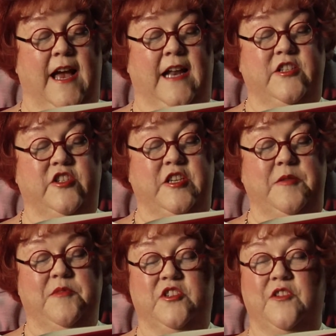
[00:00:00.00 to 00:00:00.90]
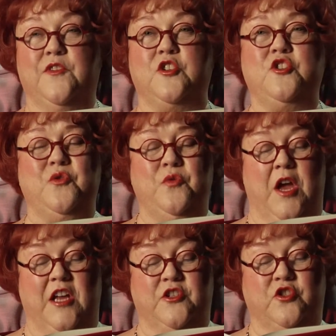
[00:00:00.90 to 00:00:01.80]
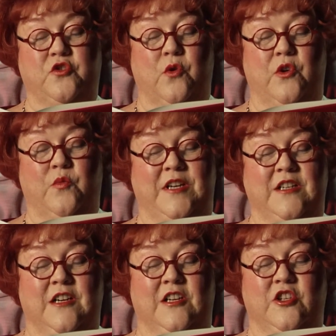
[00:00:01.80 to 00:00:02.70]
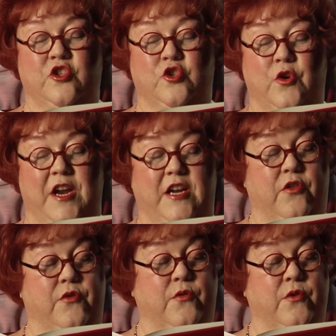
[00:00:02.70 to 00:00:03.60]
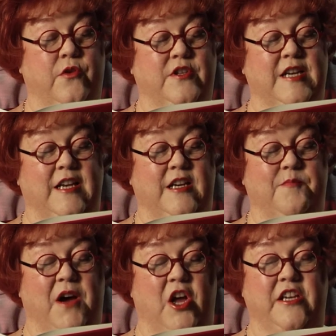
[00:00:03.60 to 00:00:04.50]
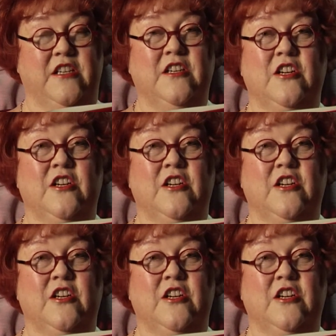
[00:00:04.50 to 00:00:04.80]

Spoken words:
and it seemed as if a two-edged sword went straight through her delicate body.